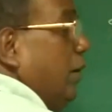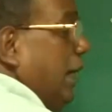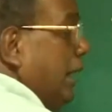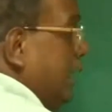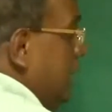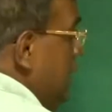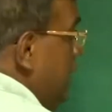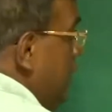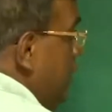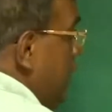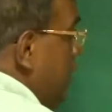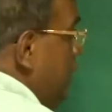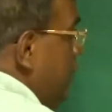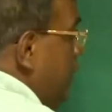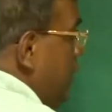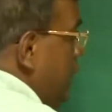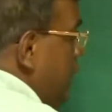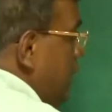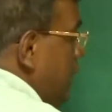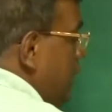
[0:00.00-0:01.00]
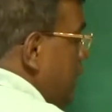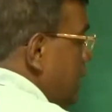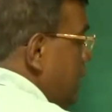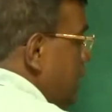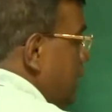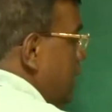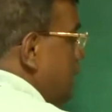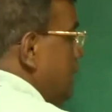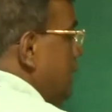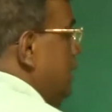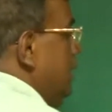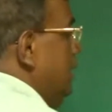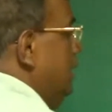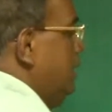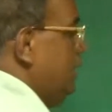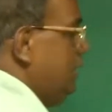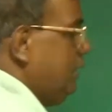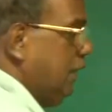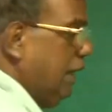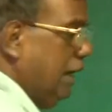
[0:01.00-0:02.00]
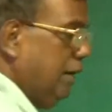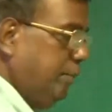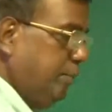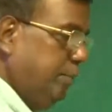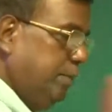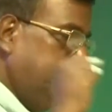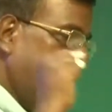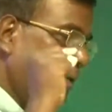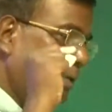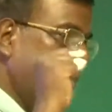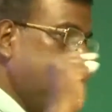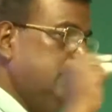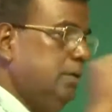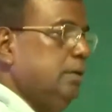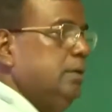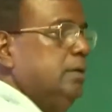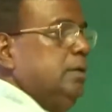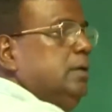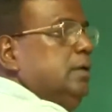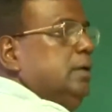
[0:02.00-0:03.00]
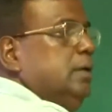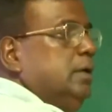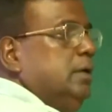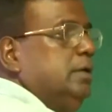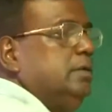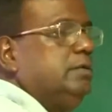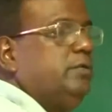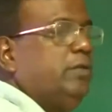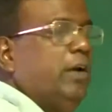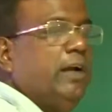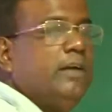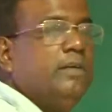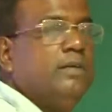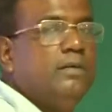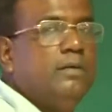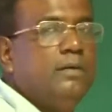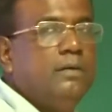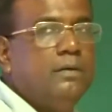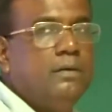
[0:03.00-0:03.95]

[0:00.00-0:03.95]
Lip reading: angle, if I put a sharp strakes